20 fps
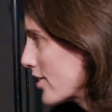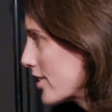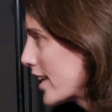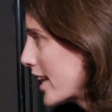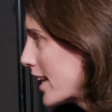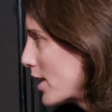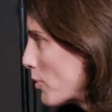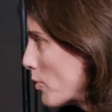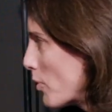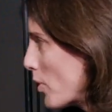
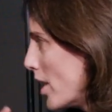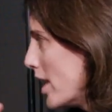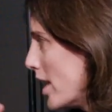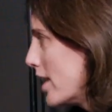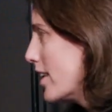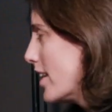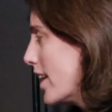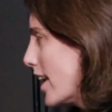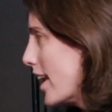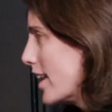Like,
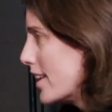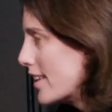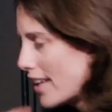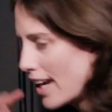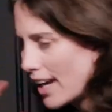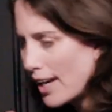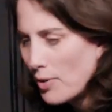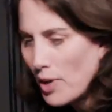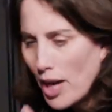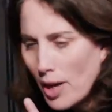and
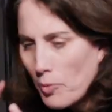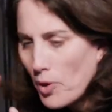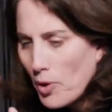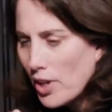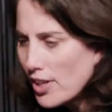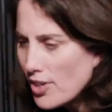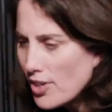I want to